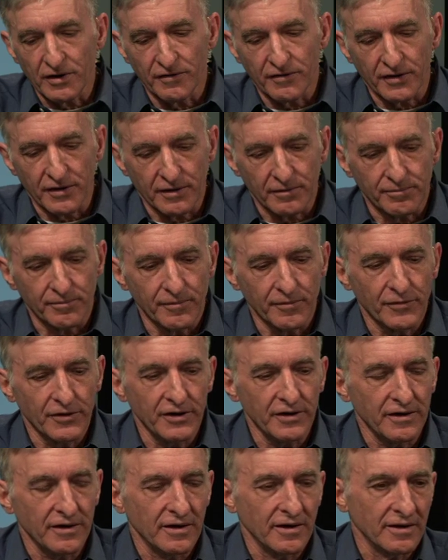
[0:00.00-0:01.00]
of the
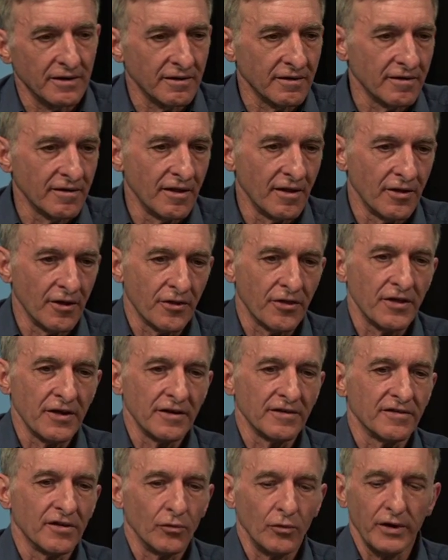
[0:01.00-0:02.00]

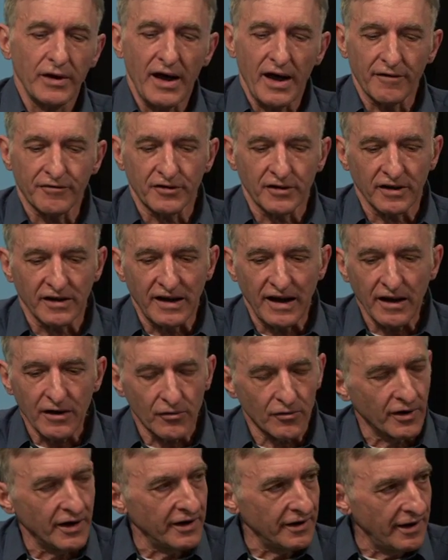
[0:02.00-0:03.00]
things that we have to get
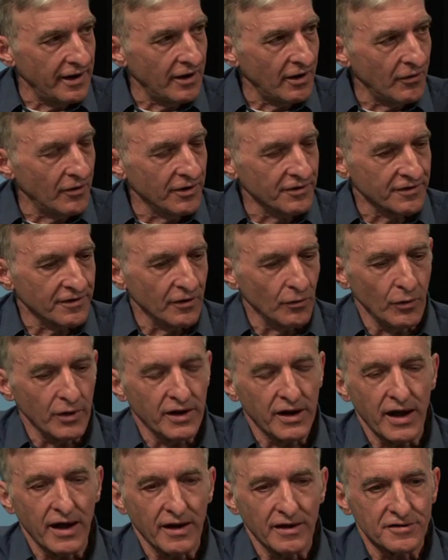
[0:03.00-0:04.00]
right now, is that we
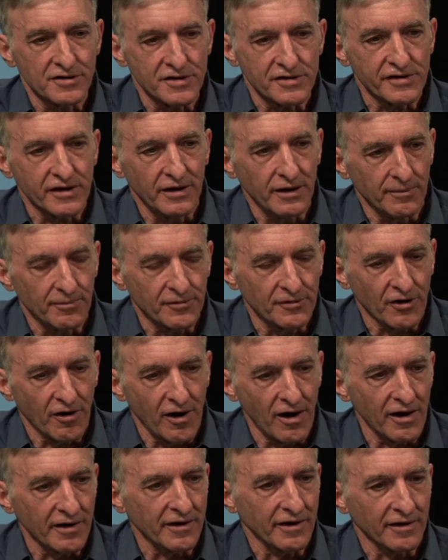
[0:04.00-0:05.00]
can't just keep
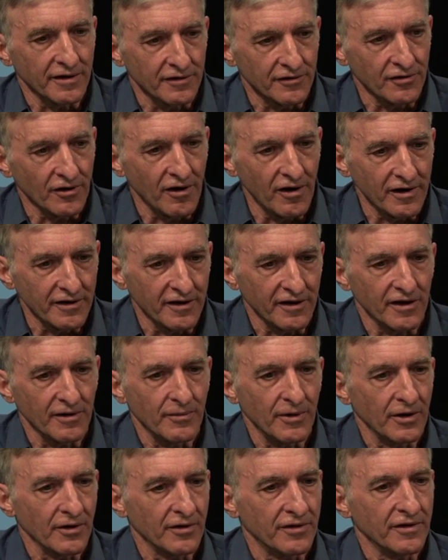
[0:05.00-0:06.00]
talking and talking
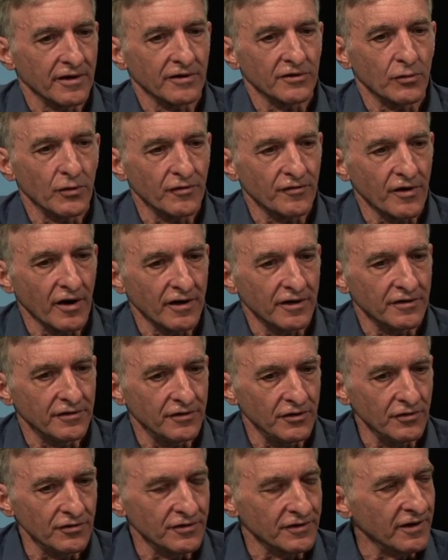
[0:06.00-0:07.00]
about things. We've got to
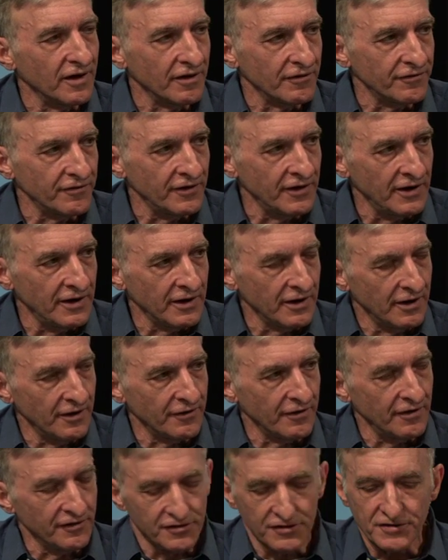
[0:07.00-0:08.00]
do stuff.
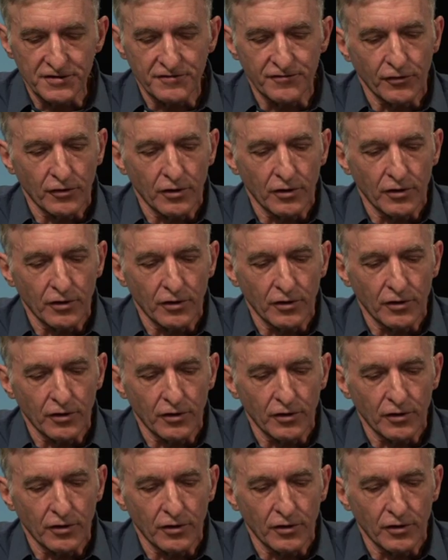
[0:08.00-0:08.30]
It's